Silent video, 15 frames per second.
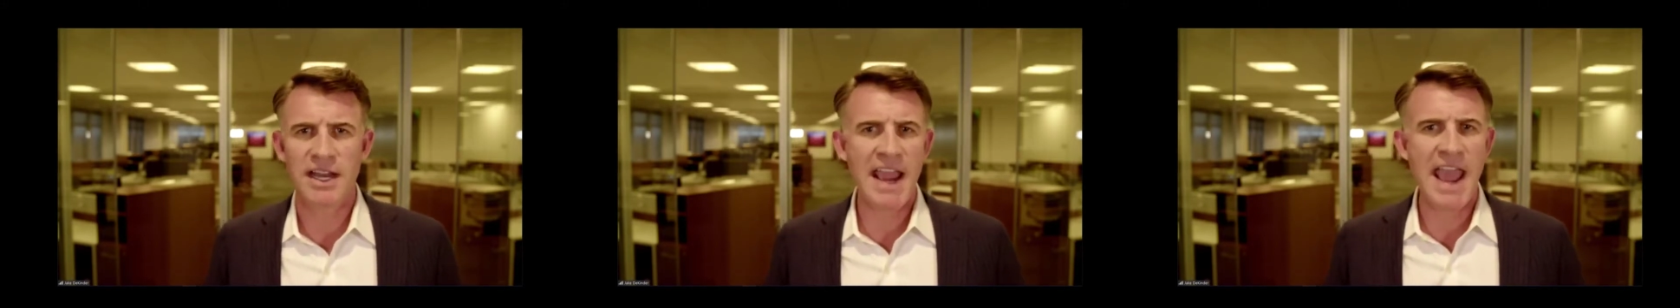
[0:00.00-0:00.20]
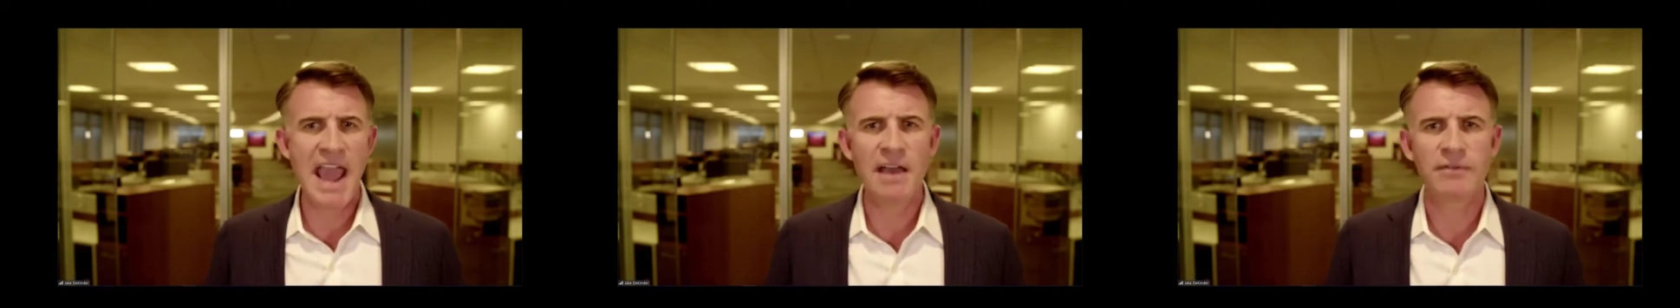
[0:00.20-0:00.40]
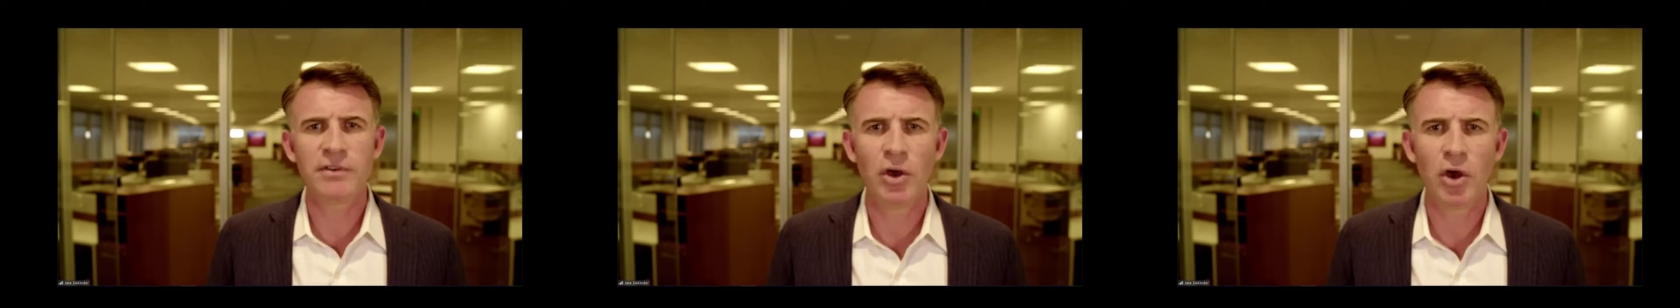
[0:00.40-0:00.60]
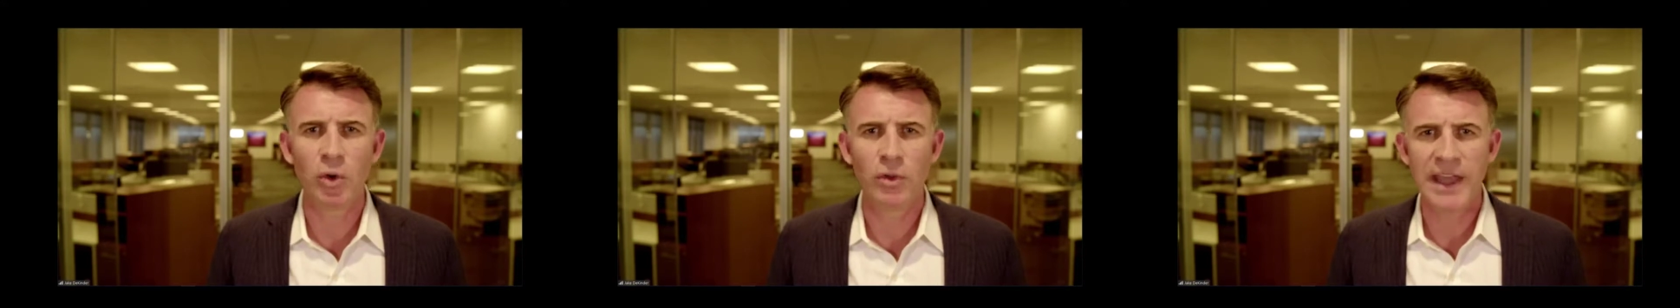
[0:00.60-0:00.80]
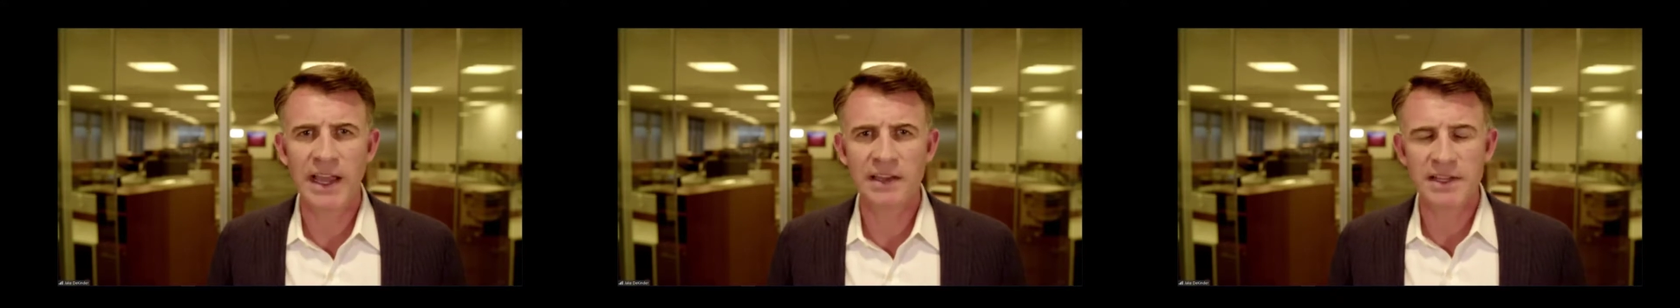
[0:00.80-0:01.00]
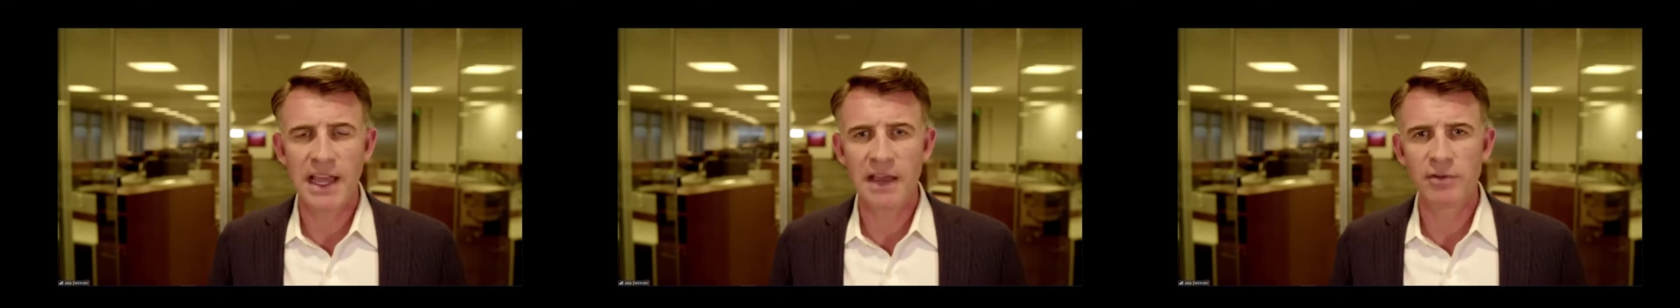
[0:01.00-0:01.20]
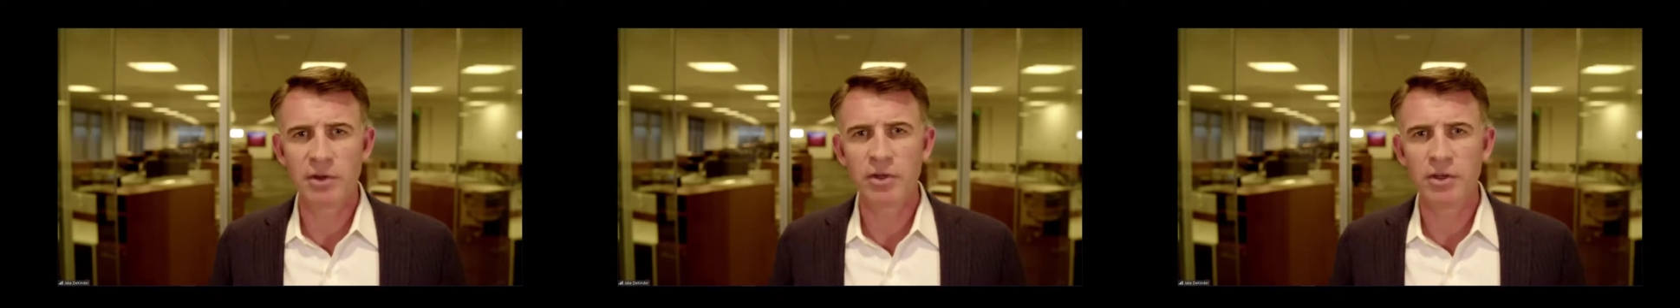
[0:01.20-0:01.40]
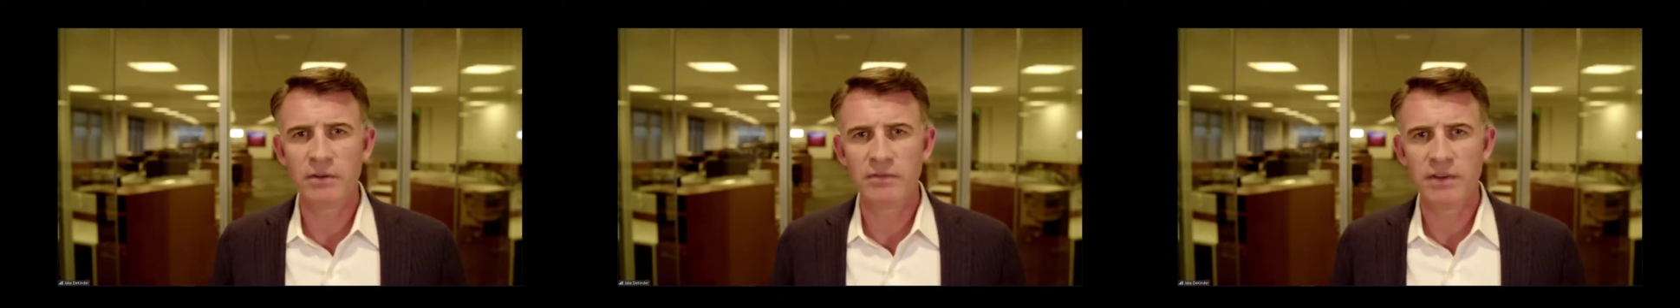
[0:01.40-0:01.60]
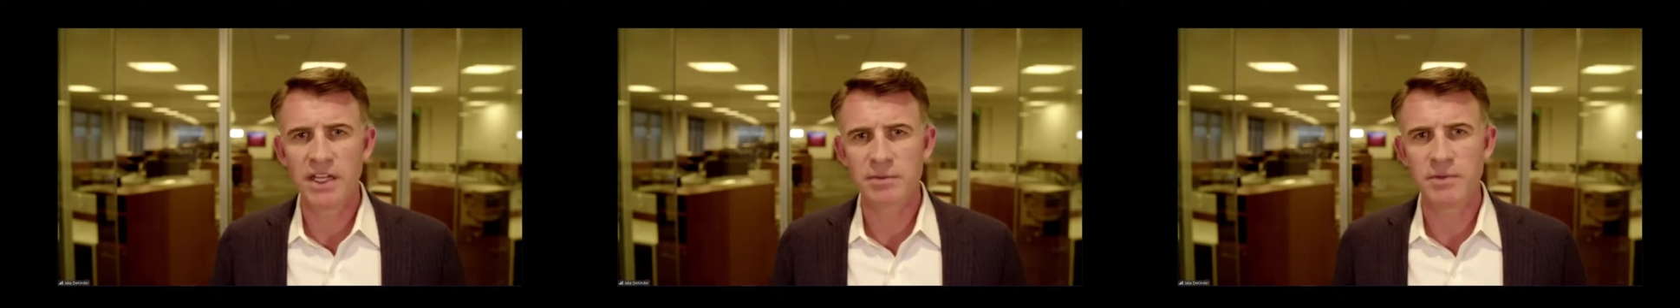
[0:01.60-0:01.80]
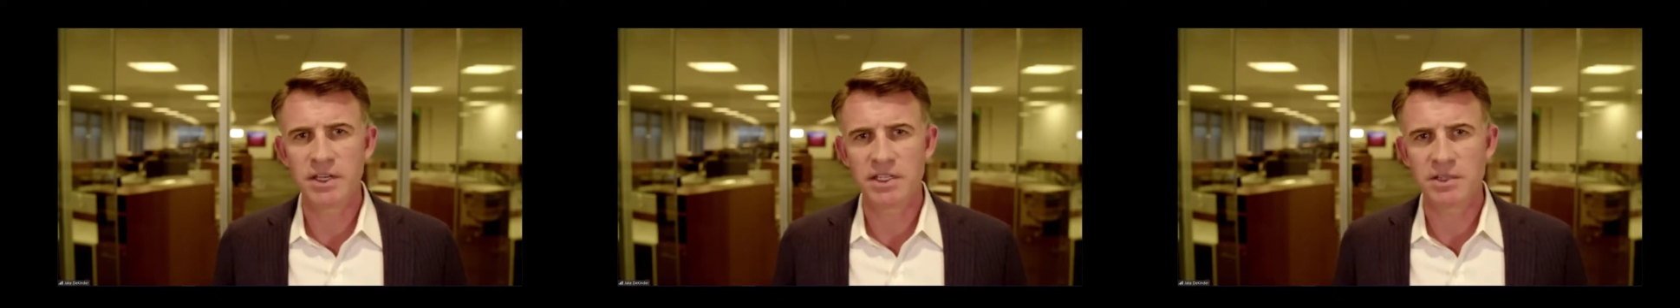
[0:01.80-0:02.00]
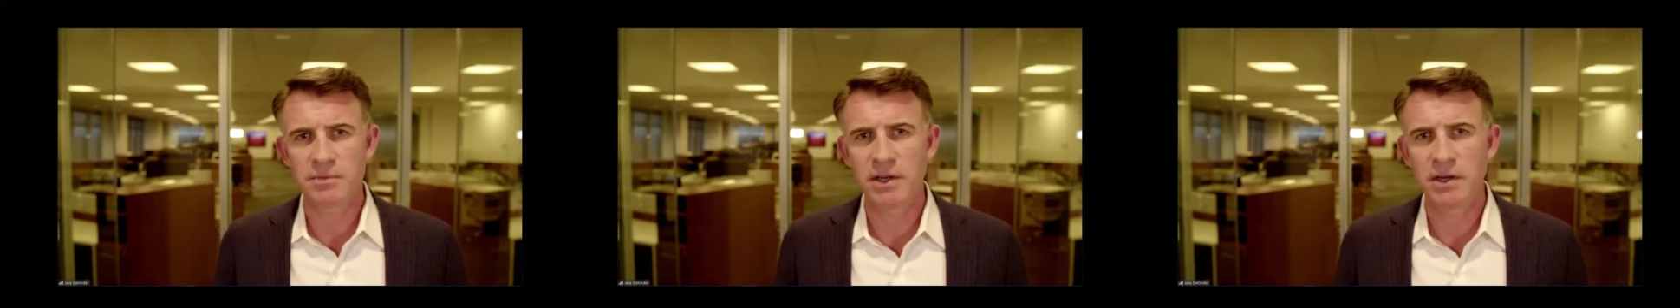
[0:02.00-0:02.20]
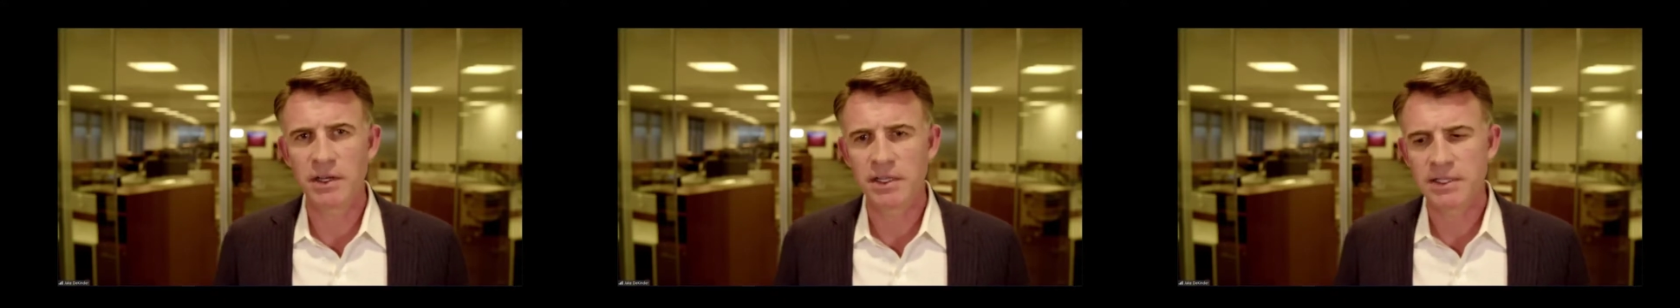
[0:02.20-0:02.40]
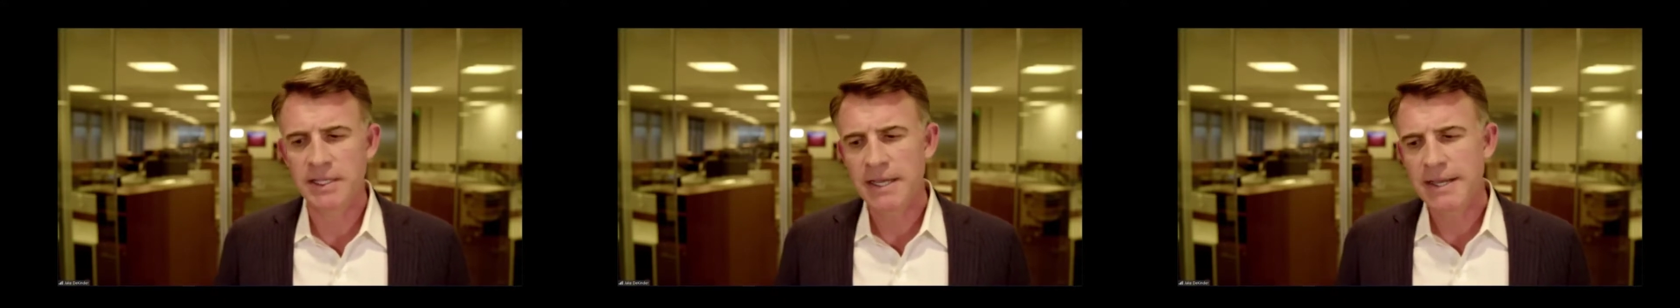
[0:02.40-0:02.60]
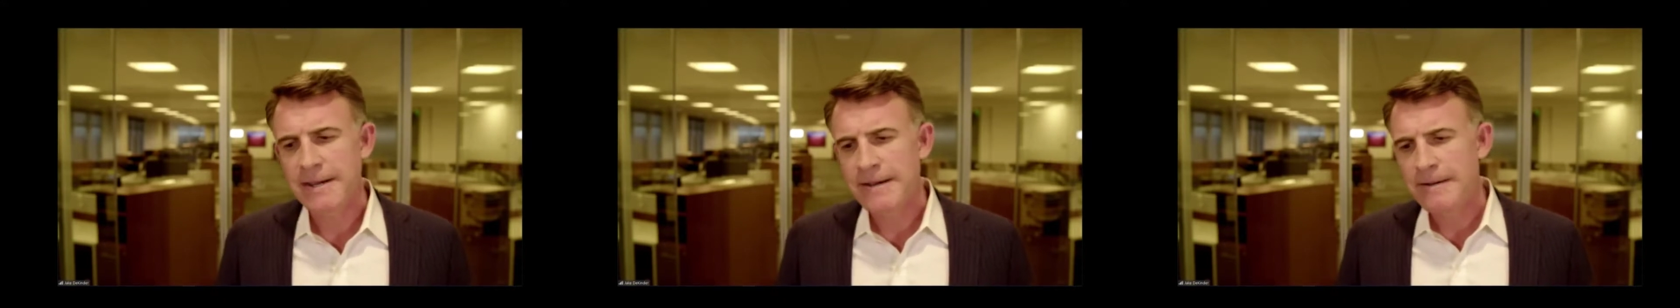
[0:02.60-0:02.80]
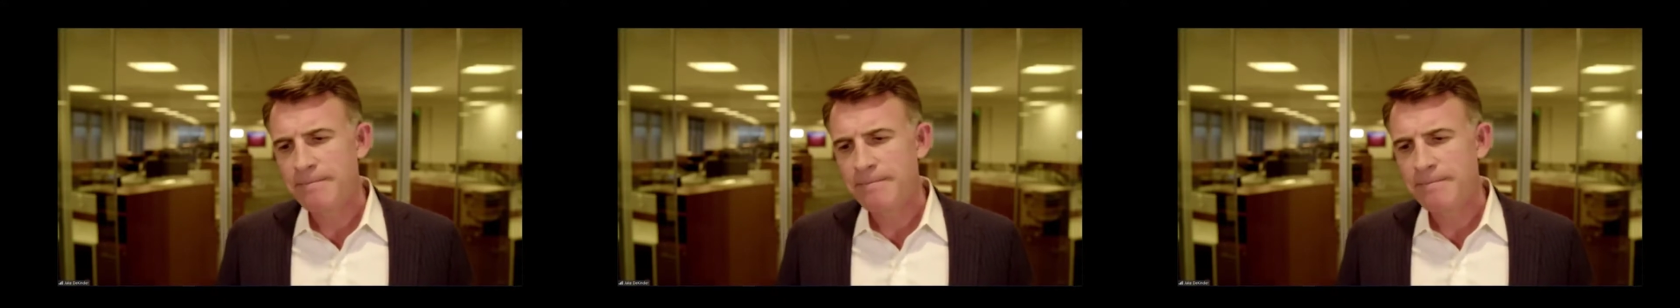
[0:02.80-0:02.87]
And I have to own that to have a good investment experience.